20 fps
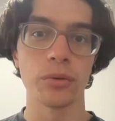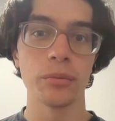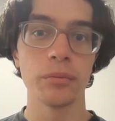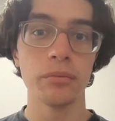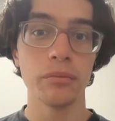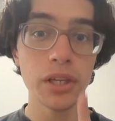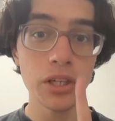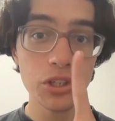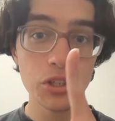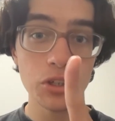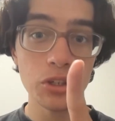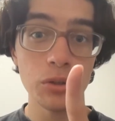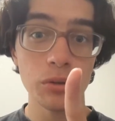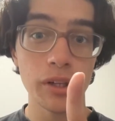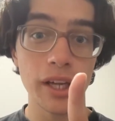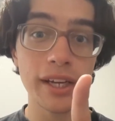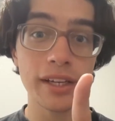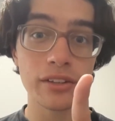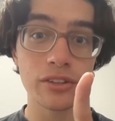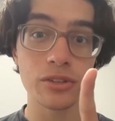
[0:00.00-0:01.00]
Make sure you
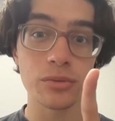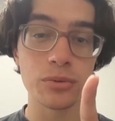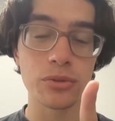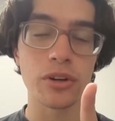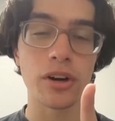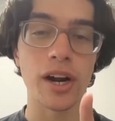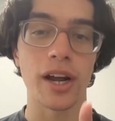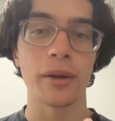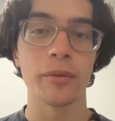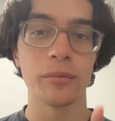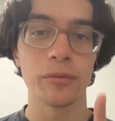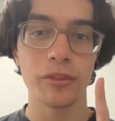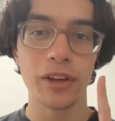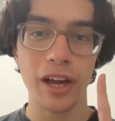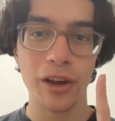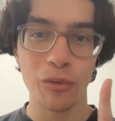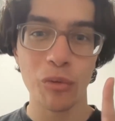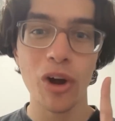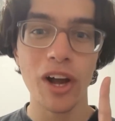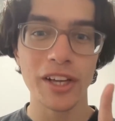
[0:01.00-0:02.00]
like and subscribe. I
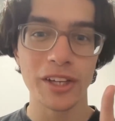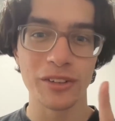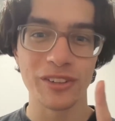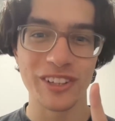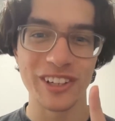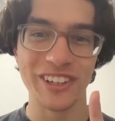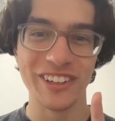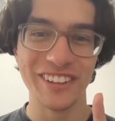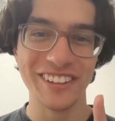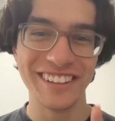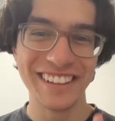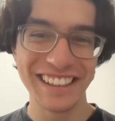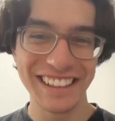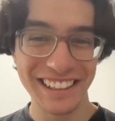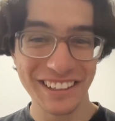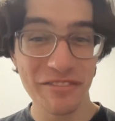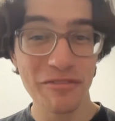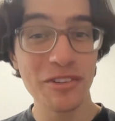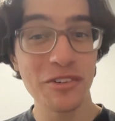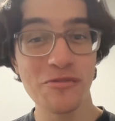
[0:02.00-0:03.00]
want you to.
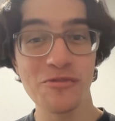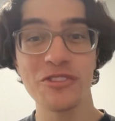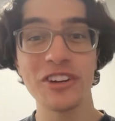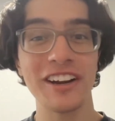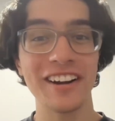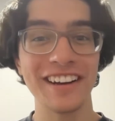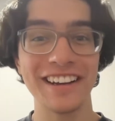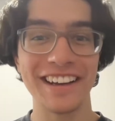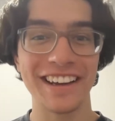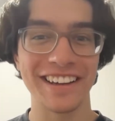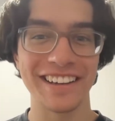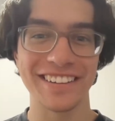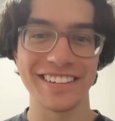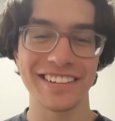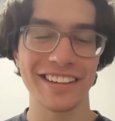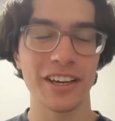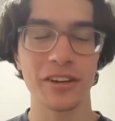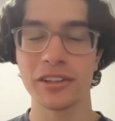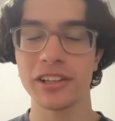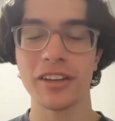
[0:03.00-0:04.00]
It'd be very nice,
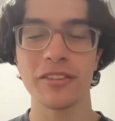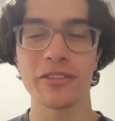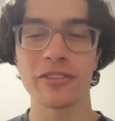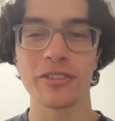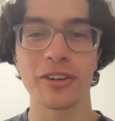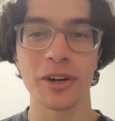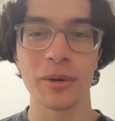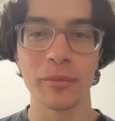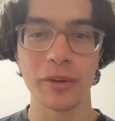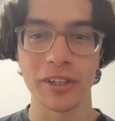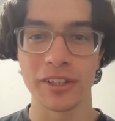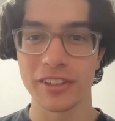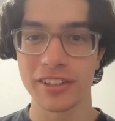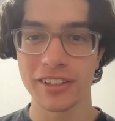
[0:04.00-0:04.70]
and I would love it very much.